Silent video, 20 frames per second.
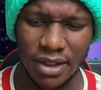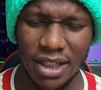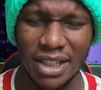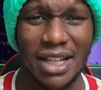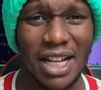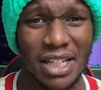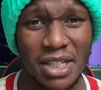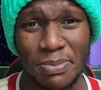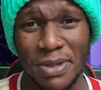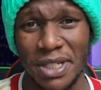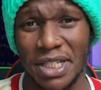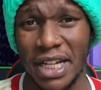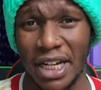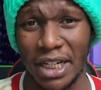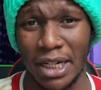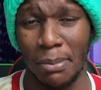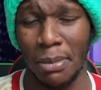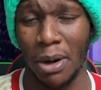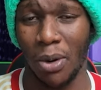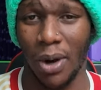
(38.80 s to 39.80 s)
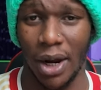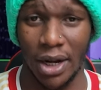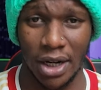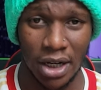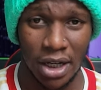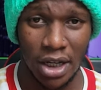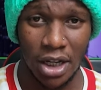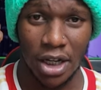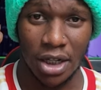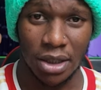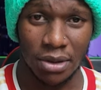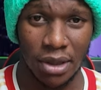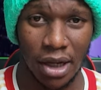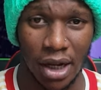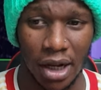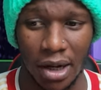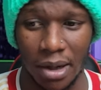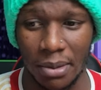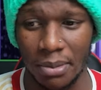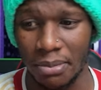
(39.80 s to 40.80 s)
That's mistake number one.
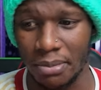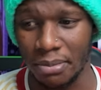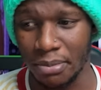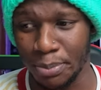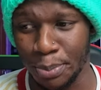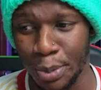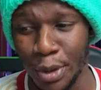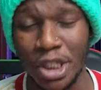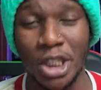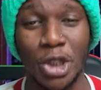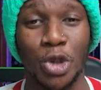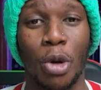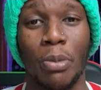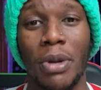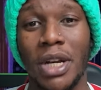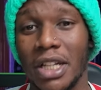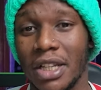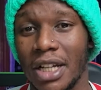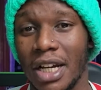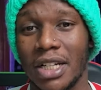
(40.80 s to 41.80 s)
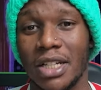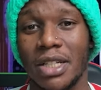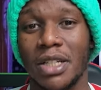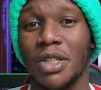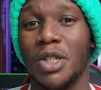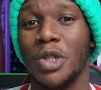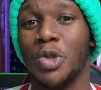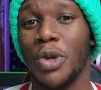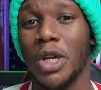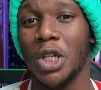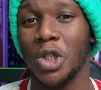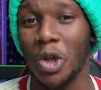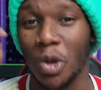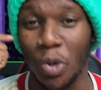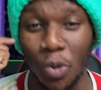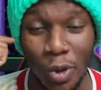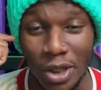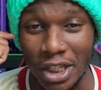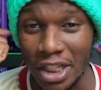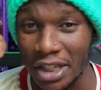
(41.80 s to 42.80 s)
Putting Tchouameni in that situation
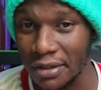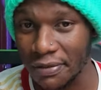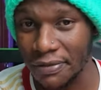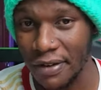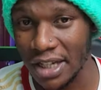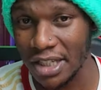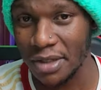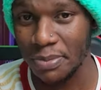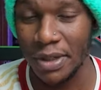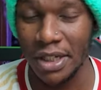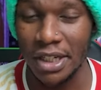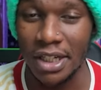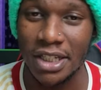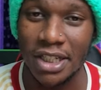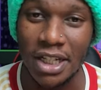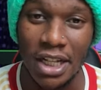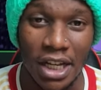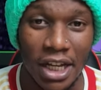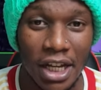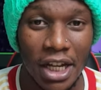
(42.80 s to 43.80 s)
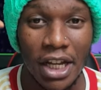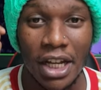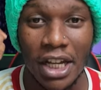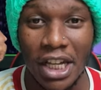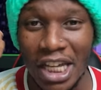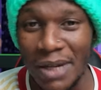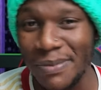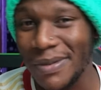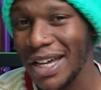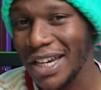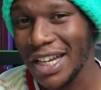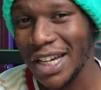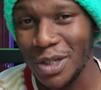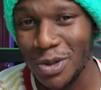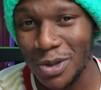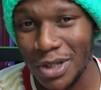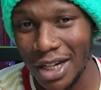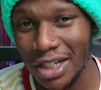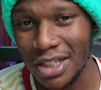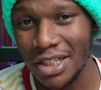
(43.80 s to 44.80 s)
within the first minute. Him getting
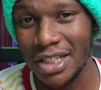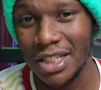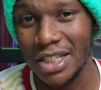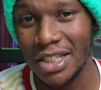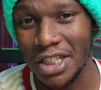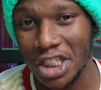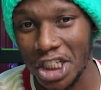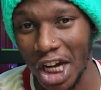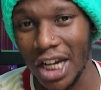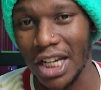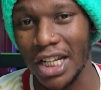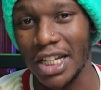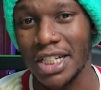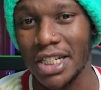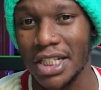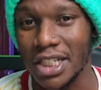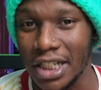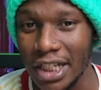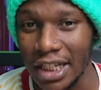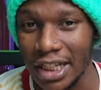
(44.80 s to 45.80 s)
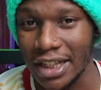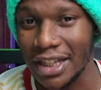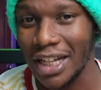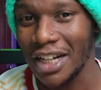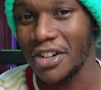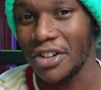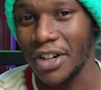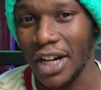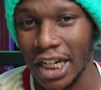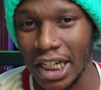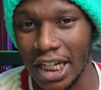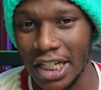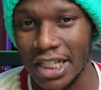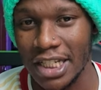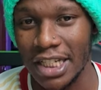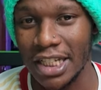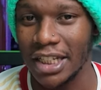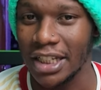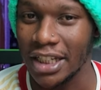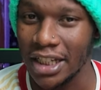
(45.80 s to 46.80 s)
into that challenge that
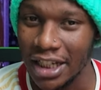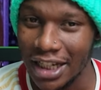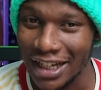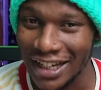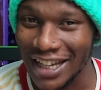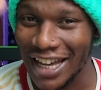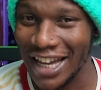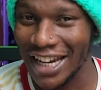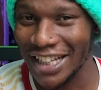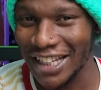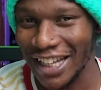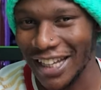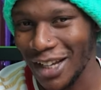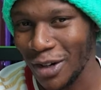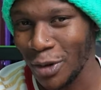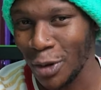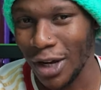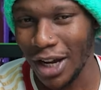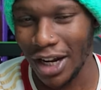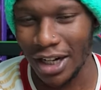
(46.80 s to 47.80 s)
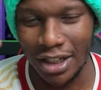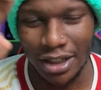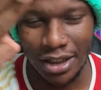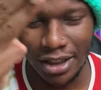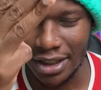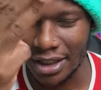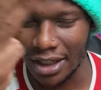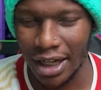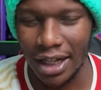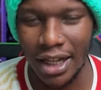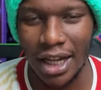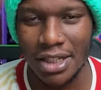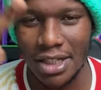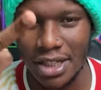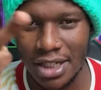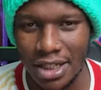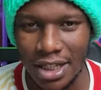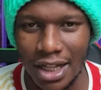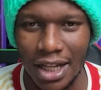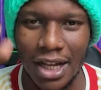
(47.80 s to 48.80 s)
recklessly, getting the yellow card,
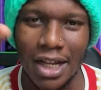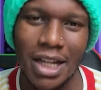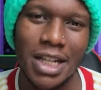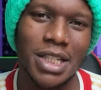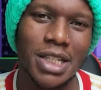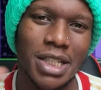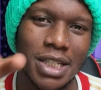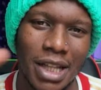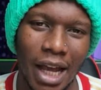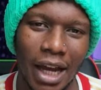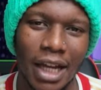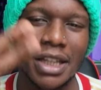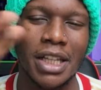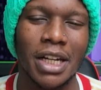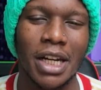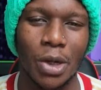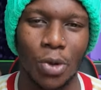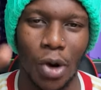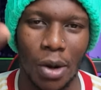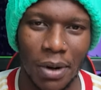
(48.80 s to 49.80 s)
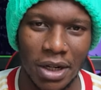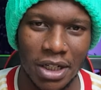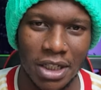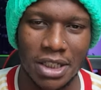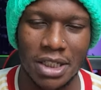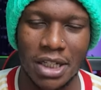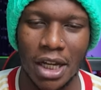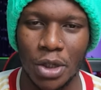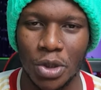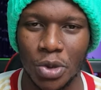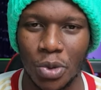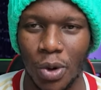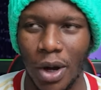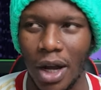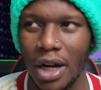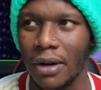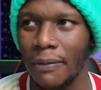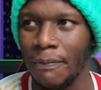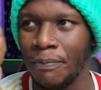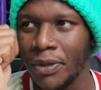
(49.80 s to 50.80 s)
that's it's like 3-1, but it's tied to
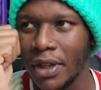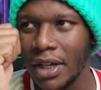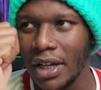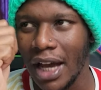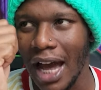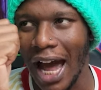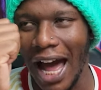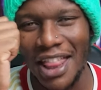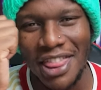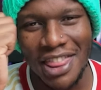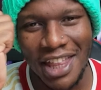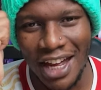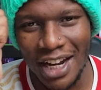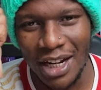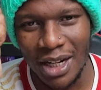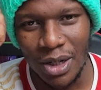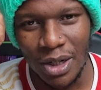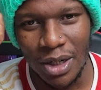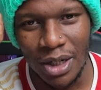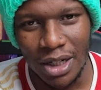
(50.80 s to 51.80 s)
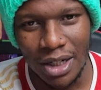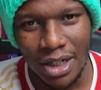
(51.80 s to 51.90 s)
1. And then